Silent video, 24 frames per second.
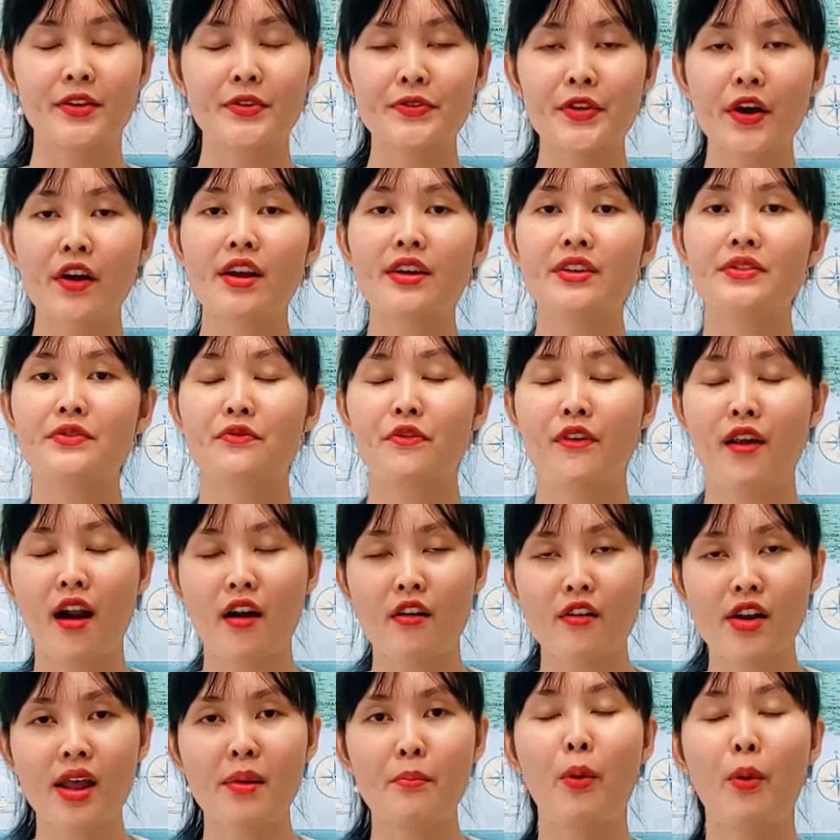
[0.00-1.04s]
So it's
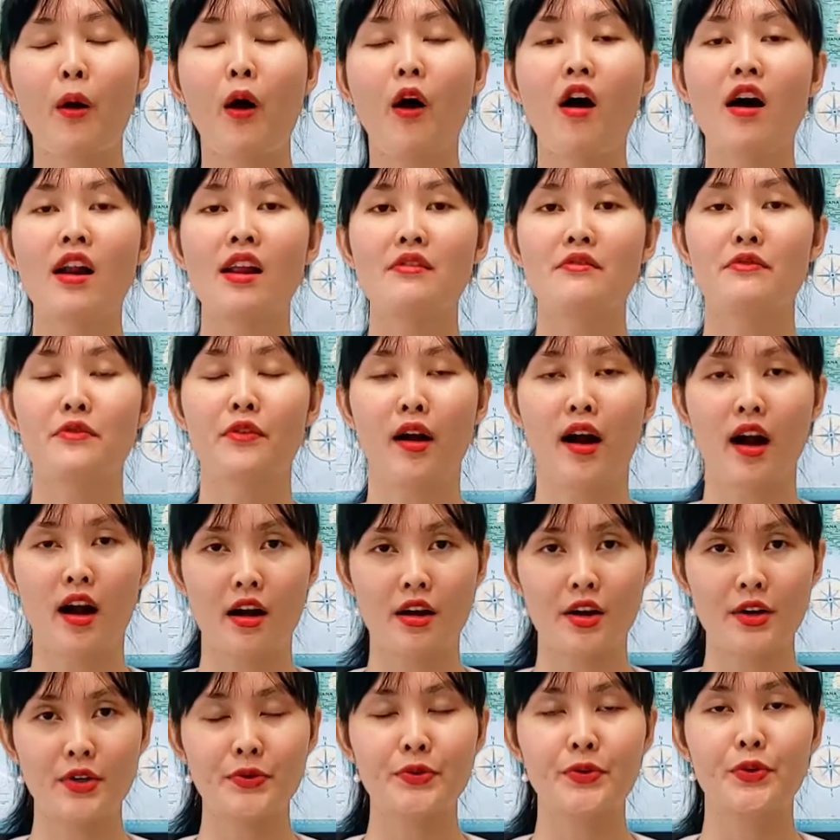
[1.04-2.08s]
very important for
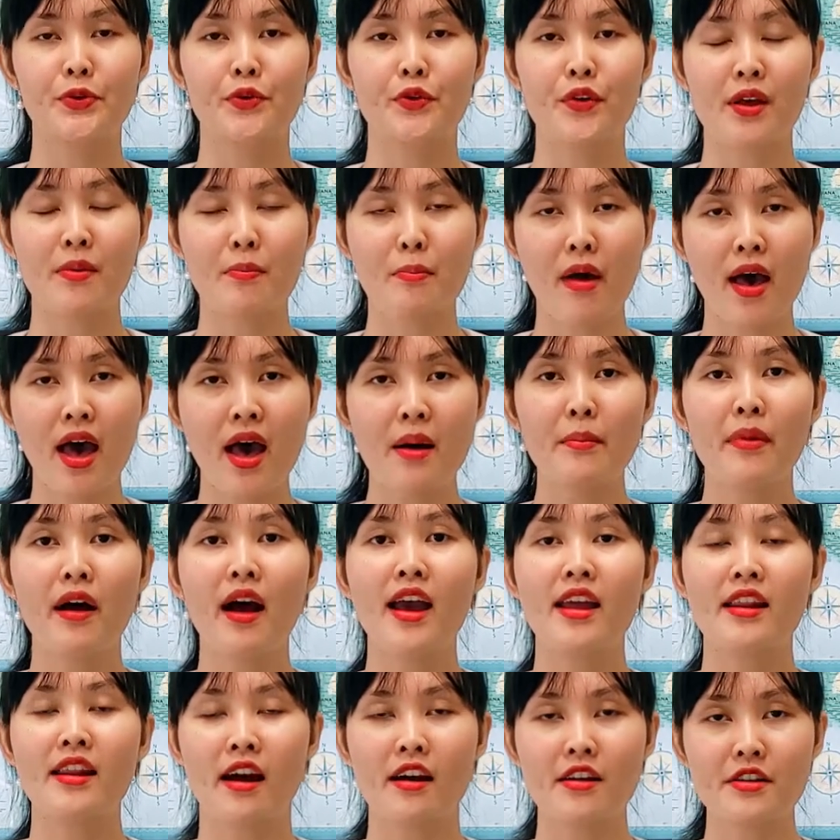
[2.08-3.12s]
us to remember
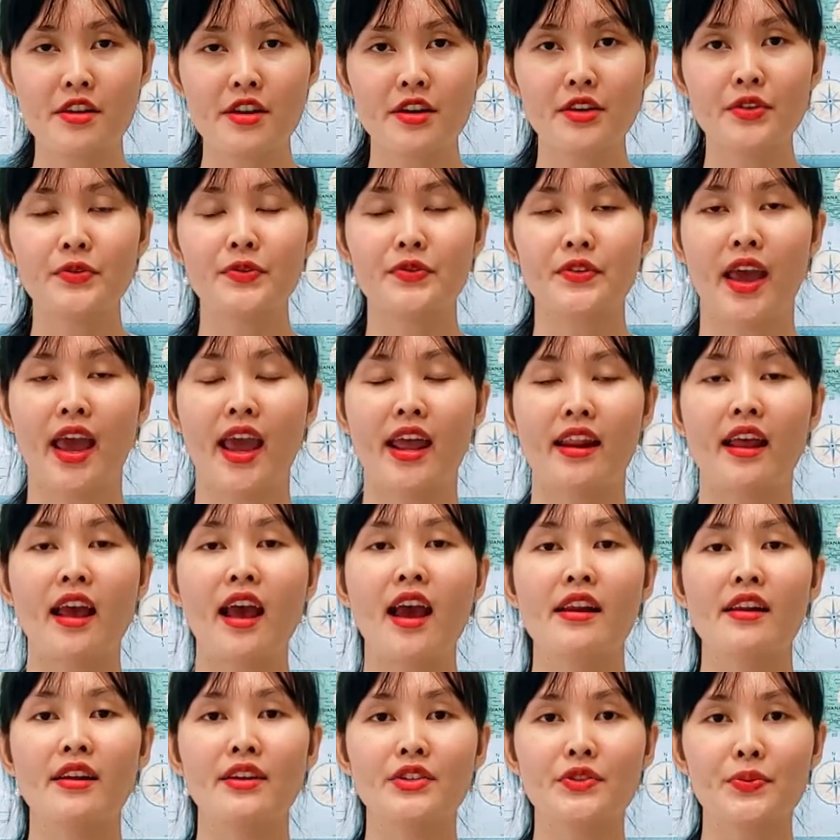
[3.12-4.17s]
and
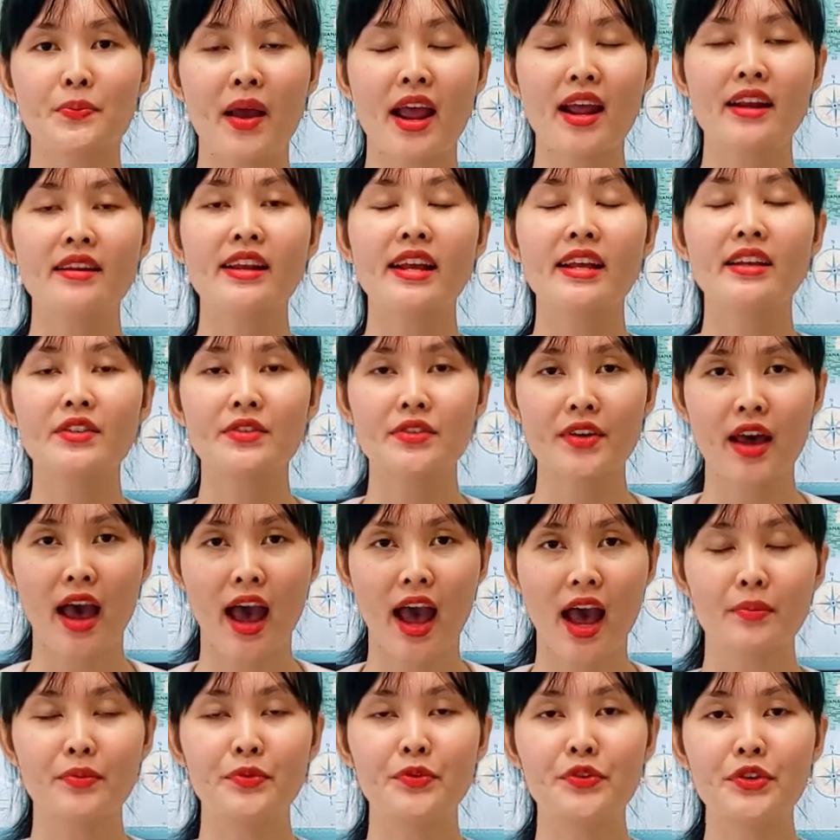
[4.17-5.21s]
understand the spending
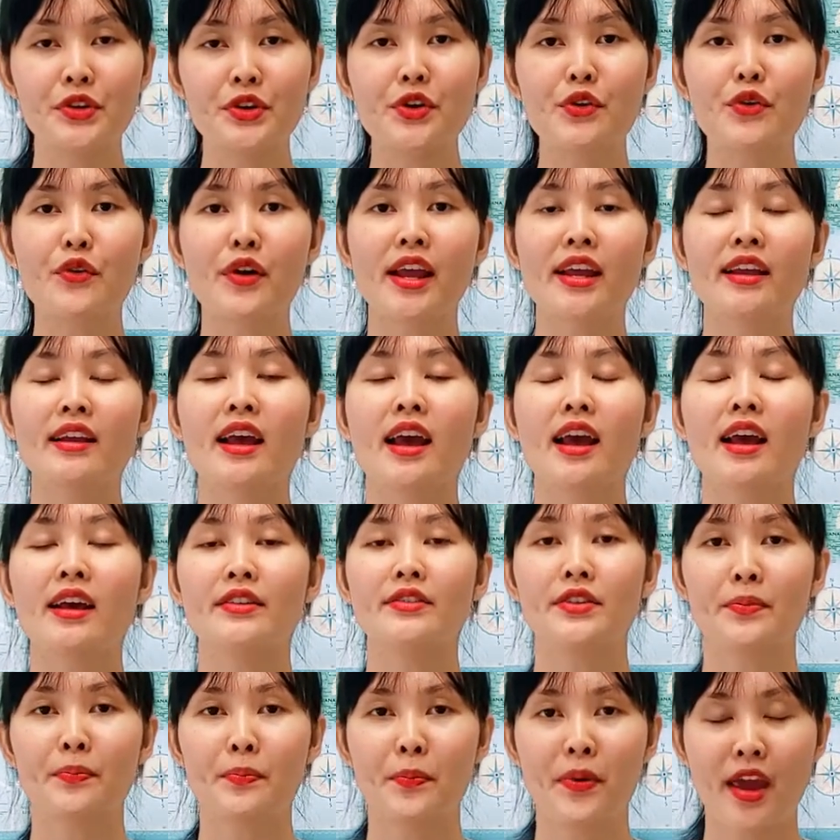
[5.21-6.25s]
time during
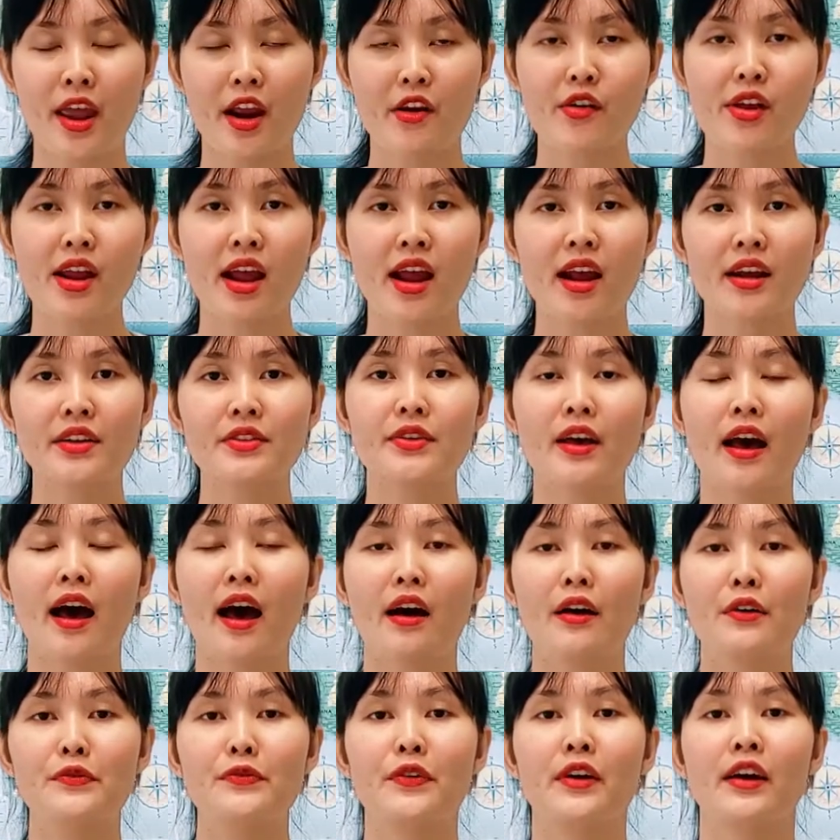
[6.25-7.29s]
the period
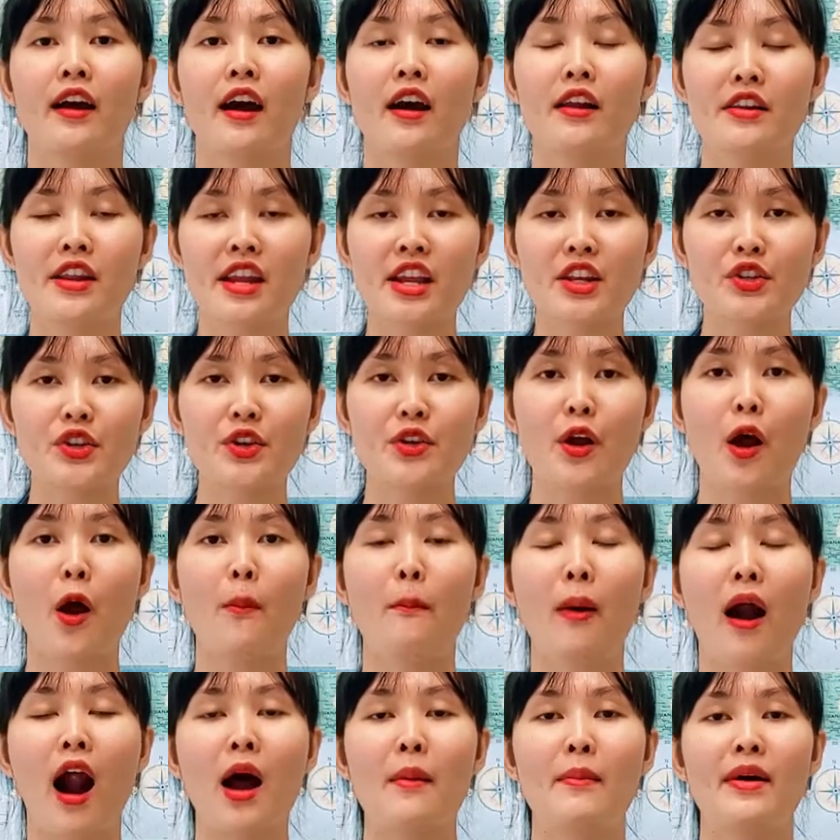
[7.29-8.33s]
of
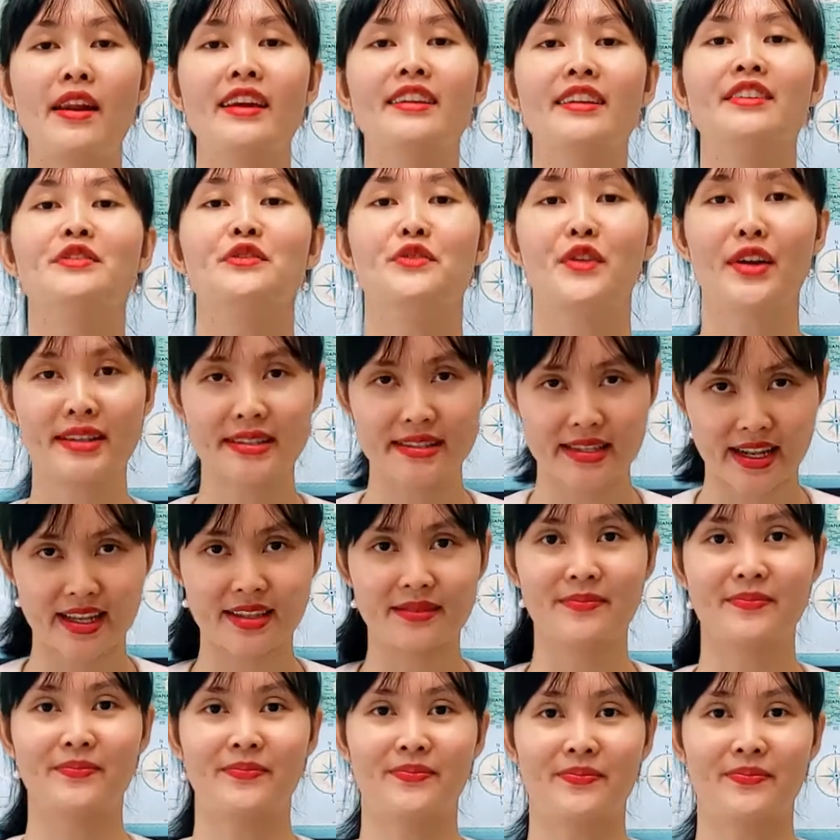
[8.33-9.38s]
conditional permanent resident.